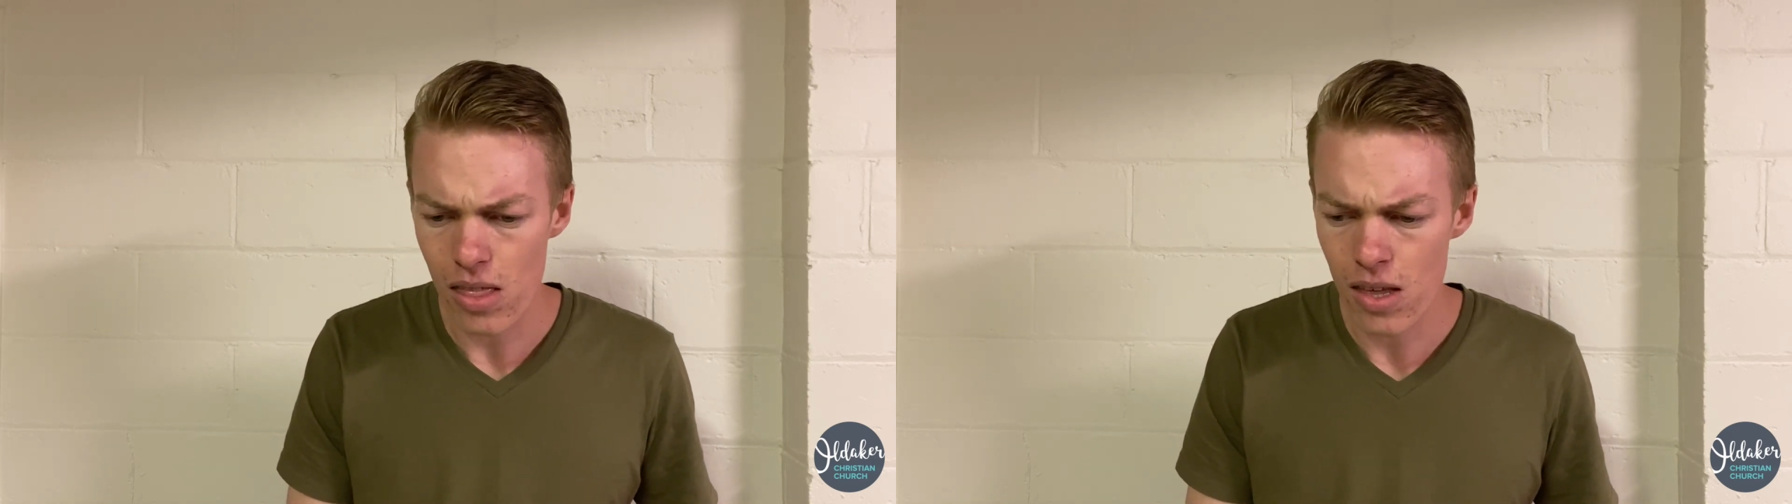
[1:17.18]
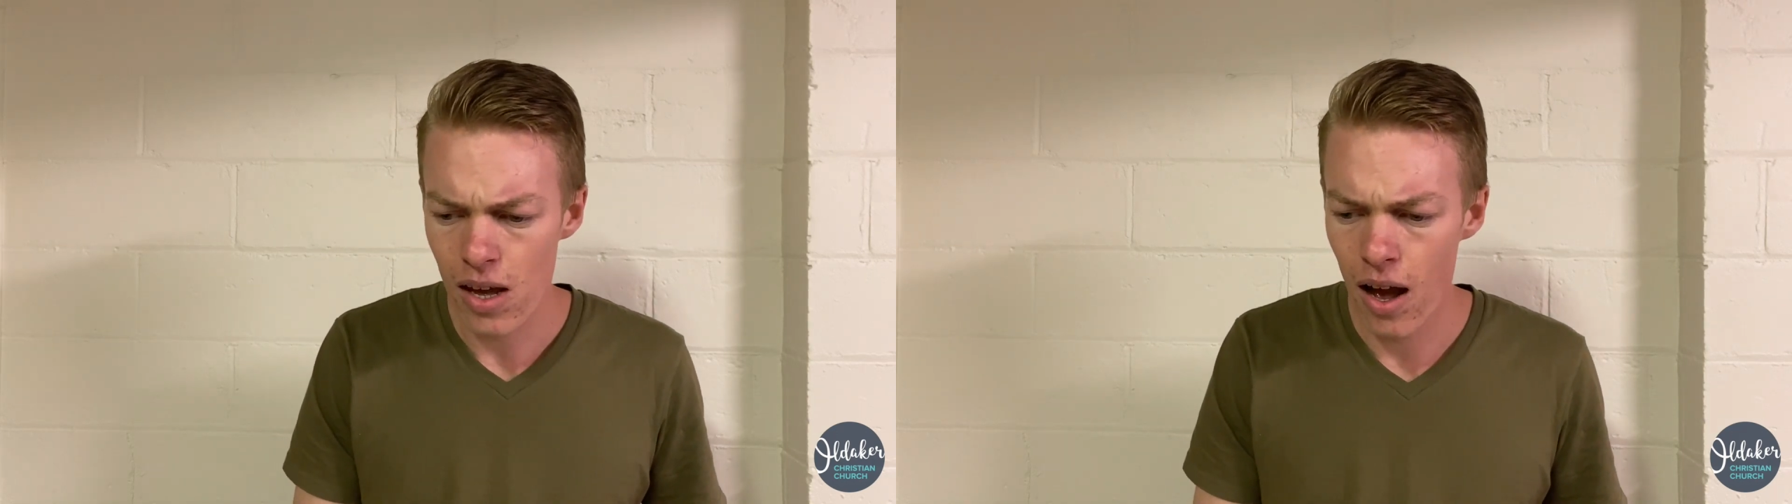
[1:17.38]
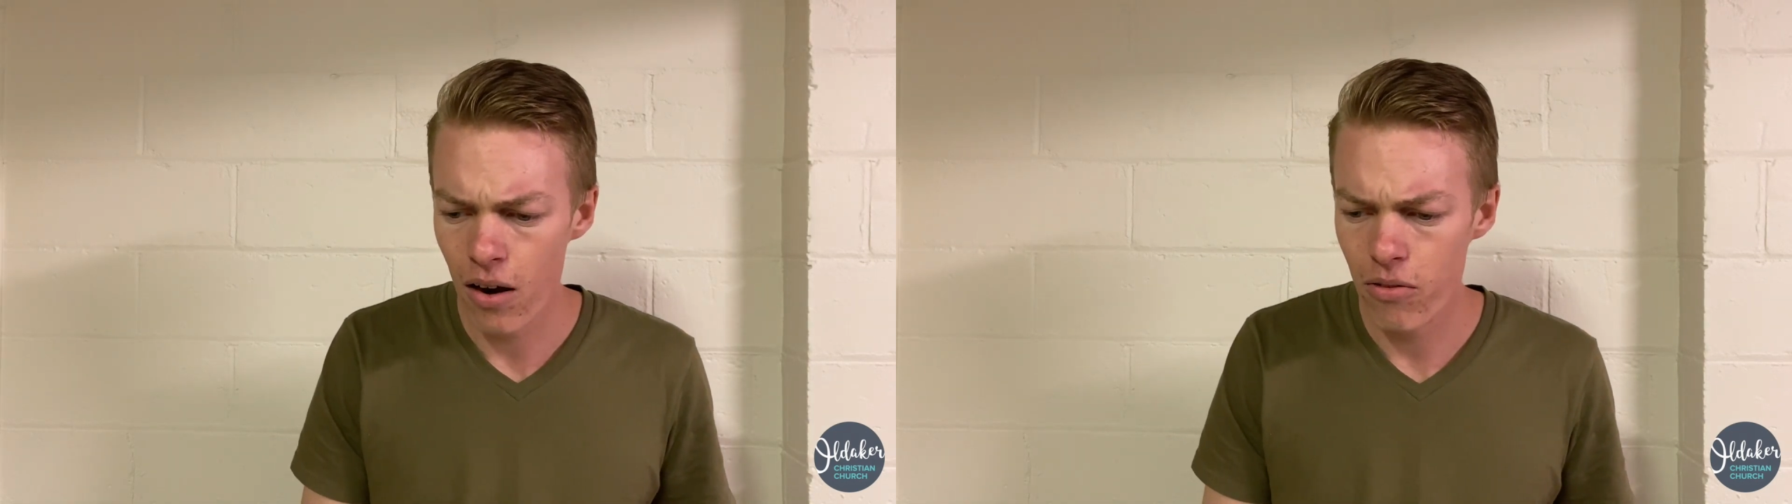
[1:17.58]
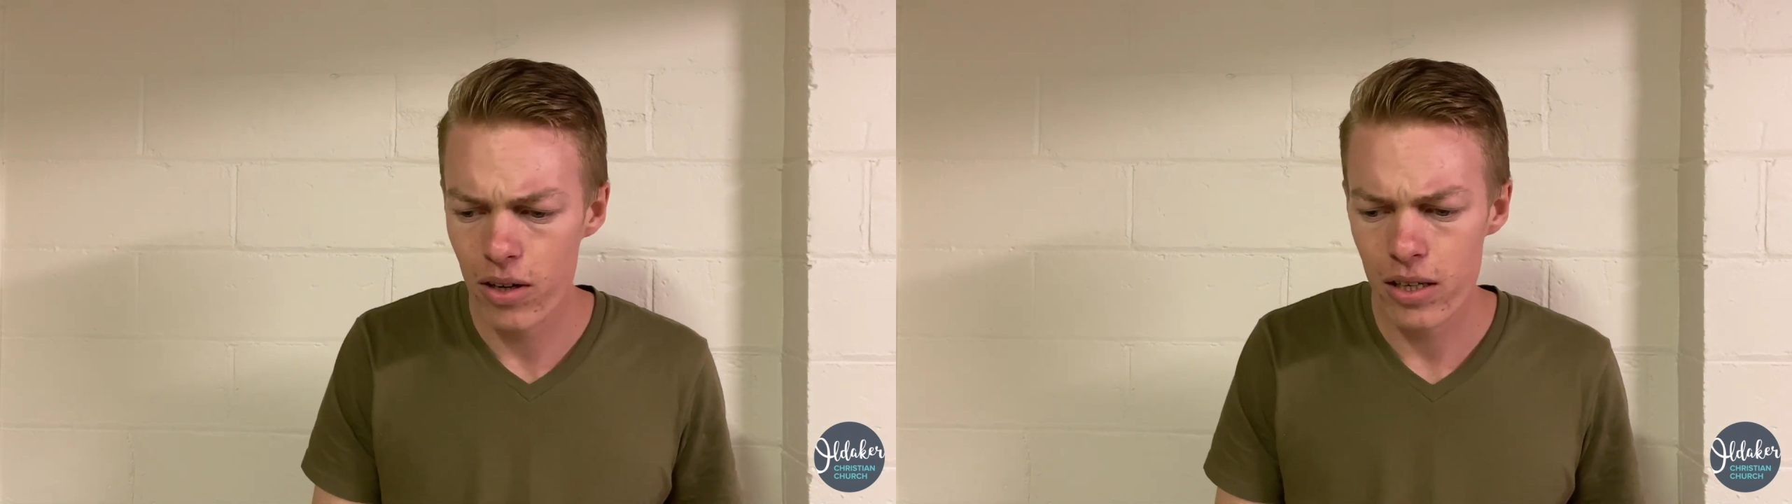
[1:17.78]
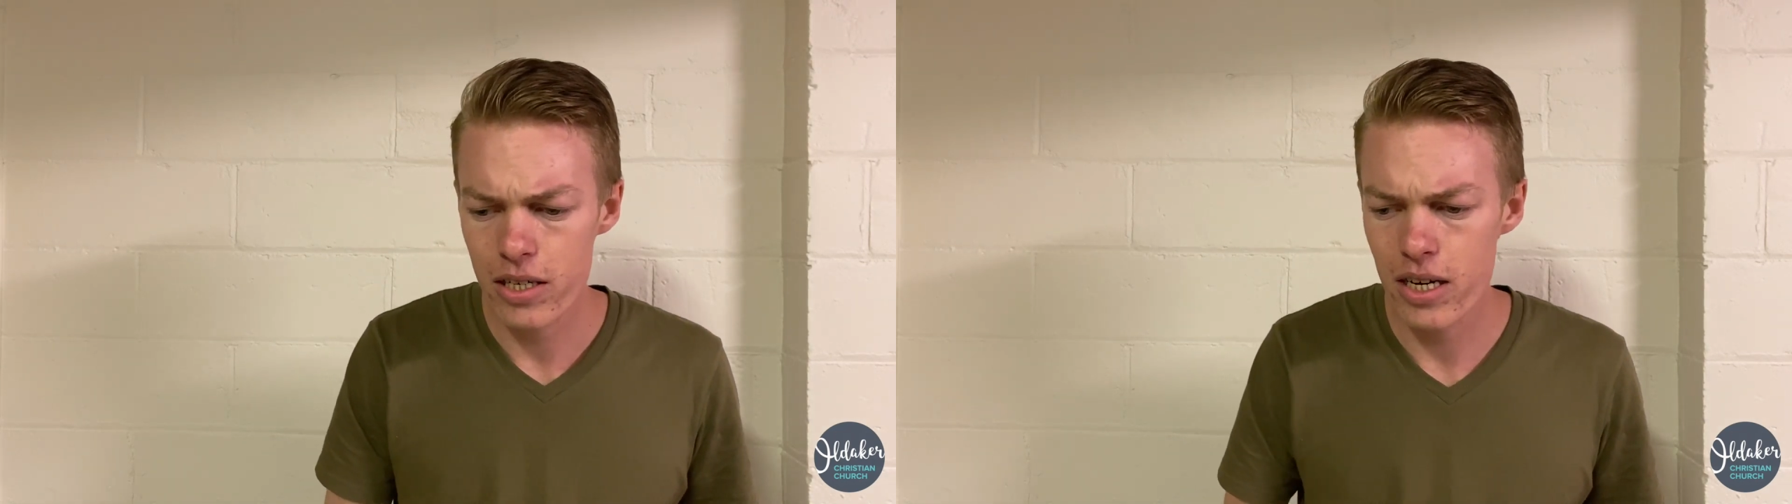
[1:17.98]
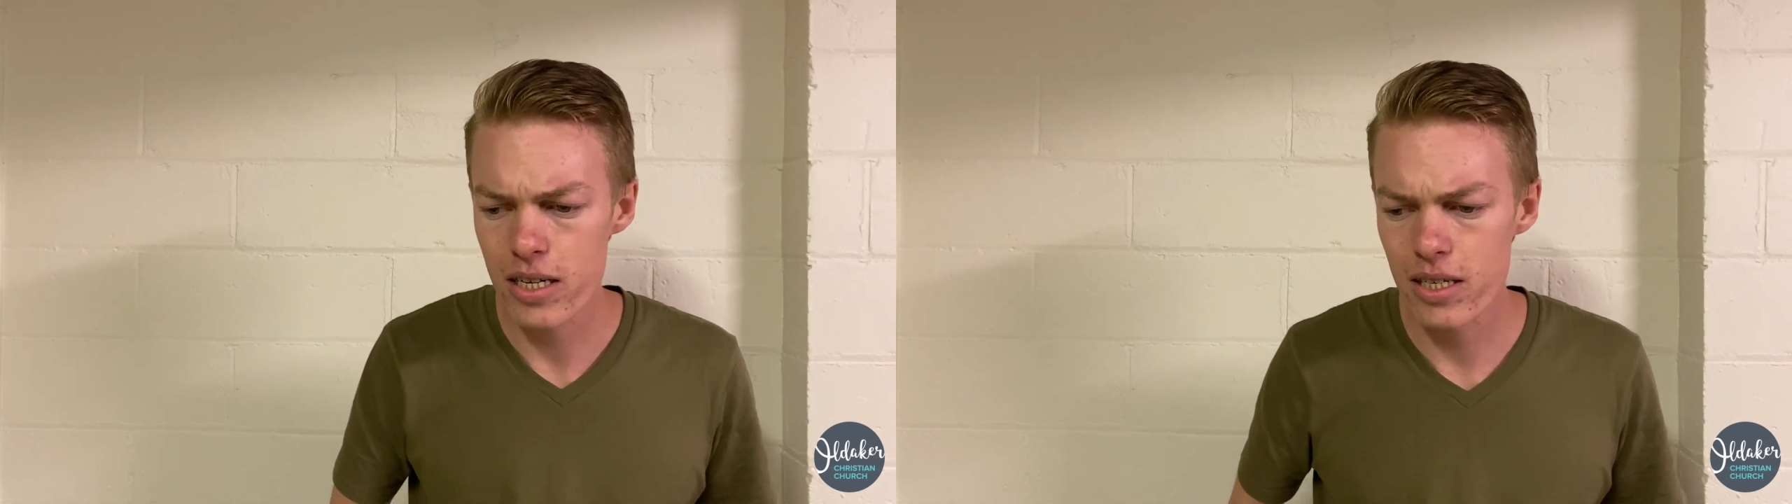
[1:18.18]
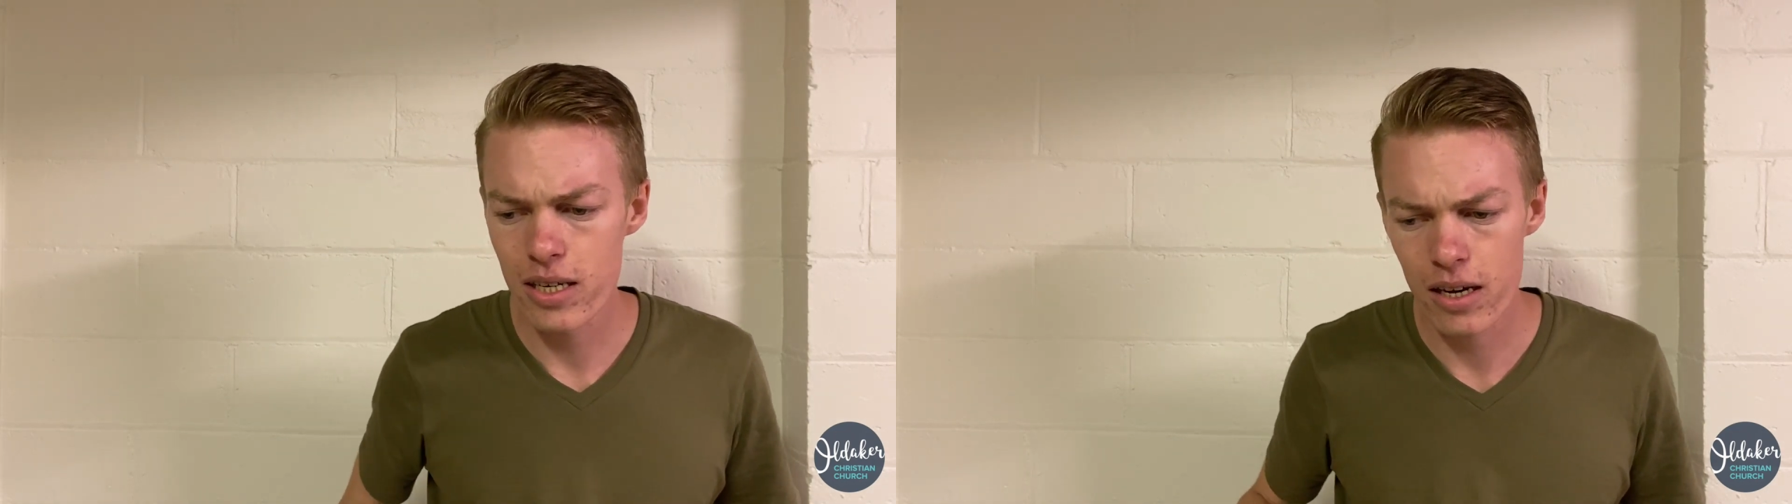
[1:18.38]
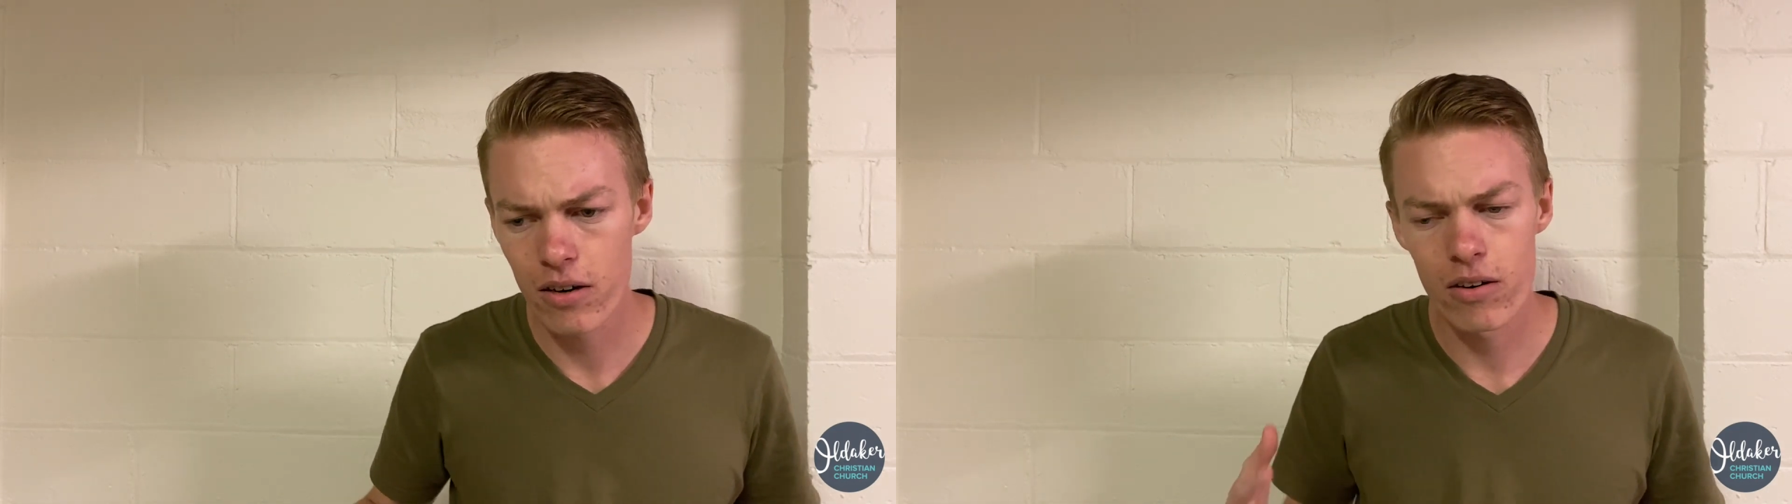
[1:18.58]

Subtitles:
really Jesus here